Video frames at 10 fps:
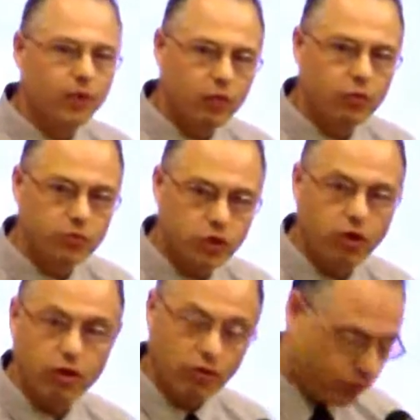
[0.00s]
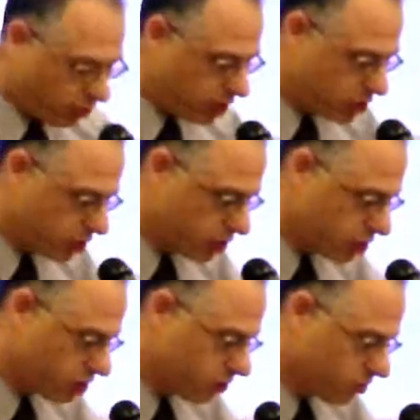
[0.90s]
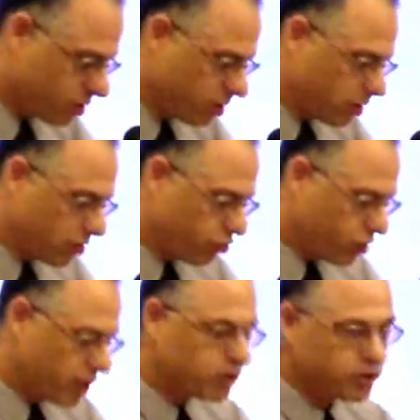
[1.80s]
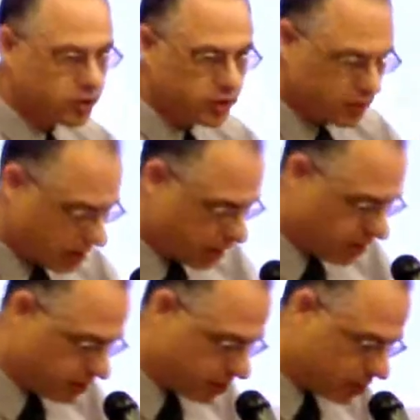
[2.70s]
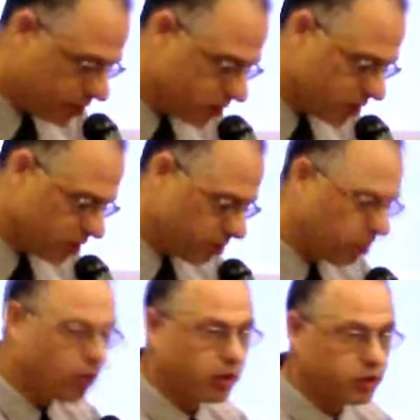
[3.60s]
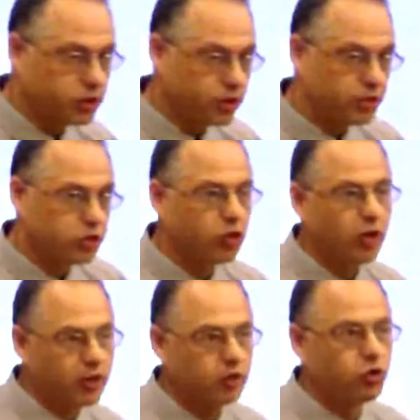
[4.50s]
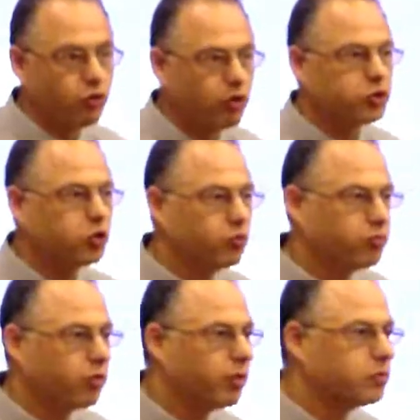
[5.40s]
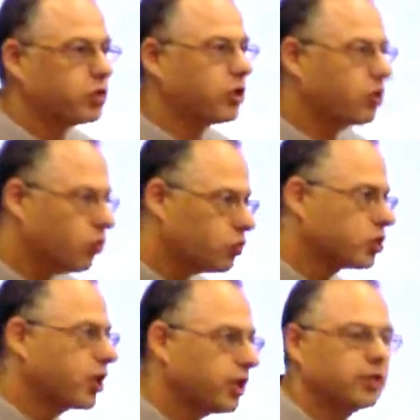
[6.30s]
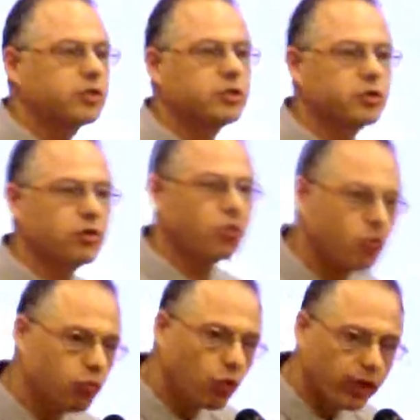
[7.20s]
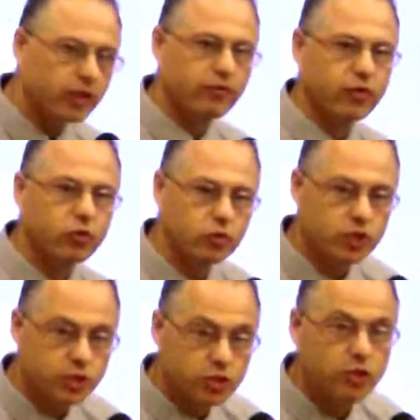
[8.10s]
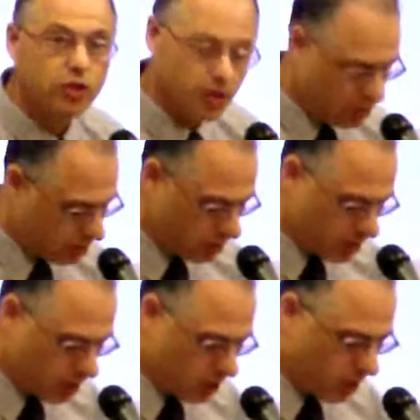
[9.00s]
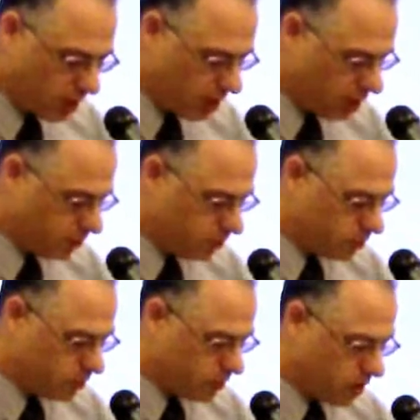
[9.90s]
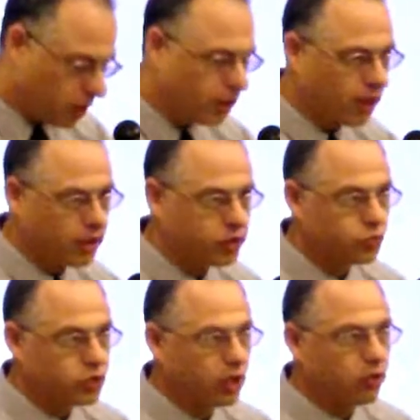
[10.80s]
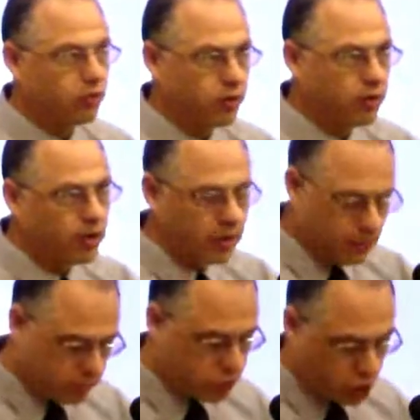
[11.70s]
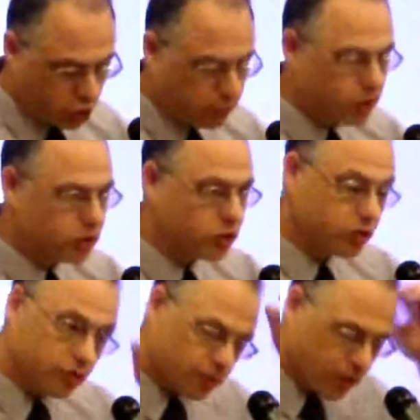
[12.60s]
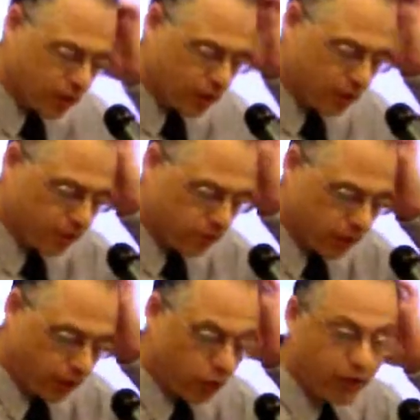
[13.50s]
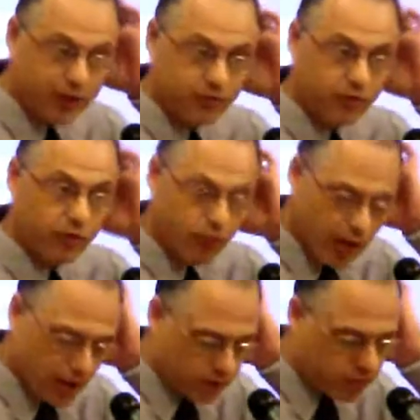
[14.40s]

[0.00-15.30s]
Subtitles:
rheumatoid arthritis, Rita's disease, Parkinson's, other neurological problems that cause gait or walking difficulties. And there's also tumours, although that's very rare.